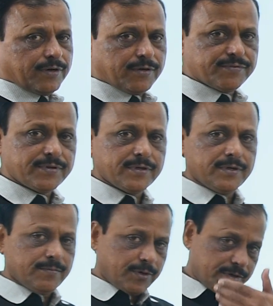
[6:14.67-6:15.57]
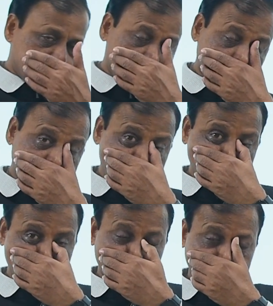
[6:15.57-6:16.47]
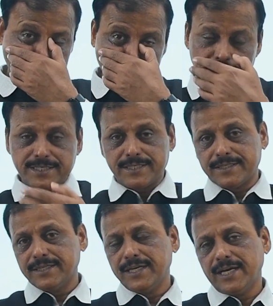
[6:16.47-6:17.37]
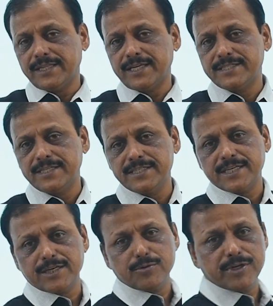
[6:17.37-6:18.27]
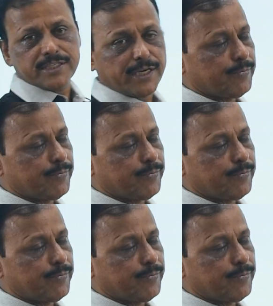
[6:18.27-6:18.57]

of production of seed without fertilization, and that seeds are known as